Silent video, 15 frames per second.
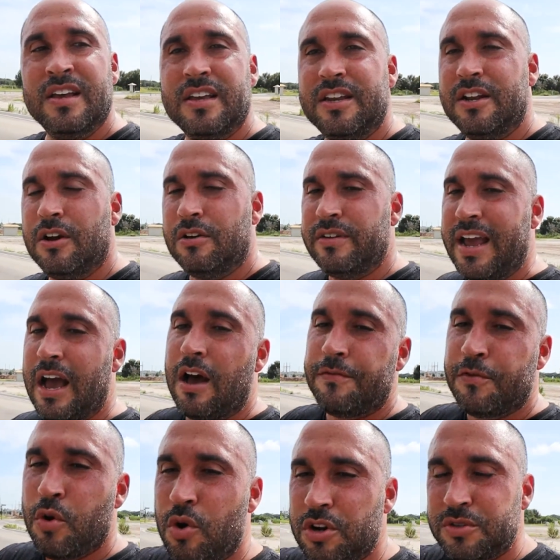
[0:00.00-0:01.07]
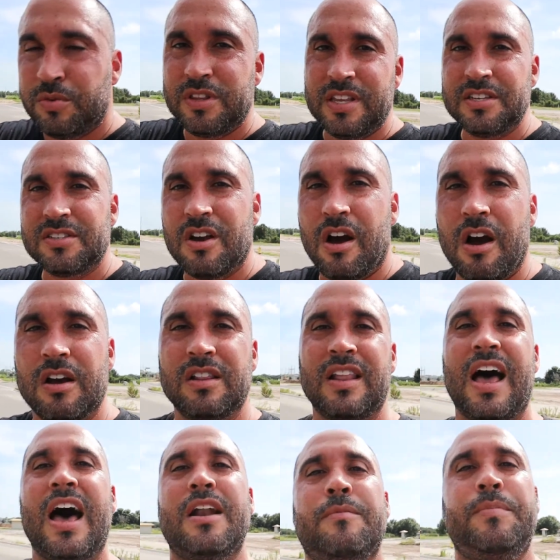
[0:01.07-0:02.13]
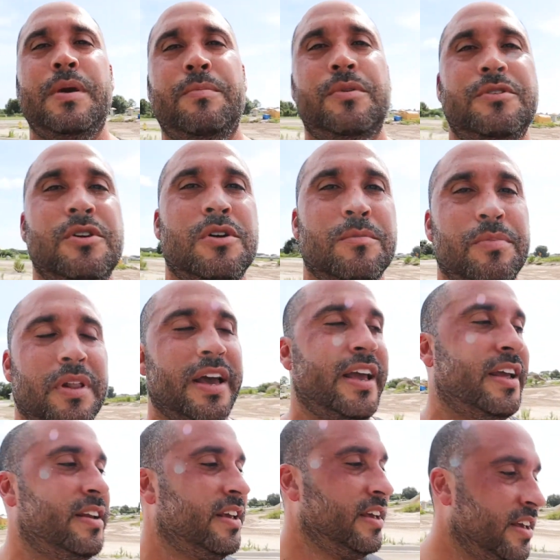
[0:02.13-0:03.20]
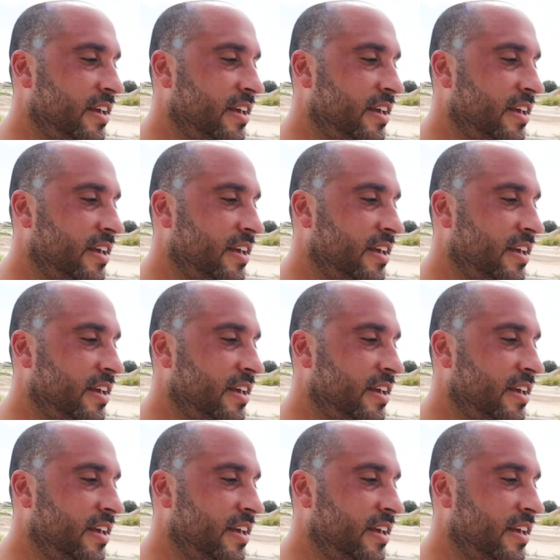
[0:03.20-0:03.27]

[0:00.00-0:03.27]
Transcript: You know, now of course with this car, a lot of people do complain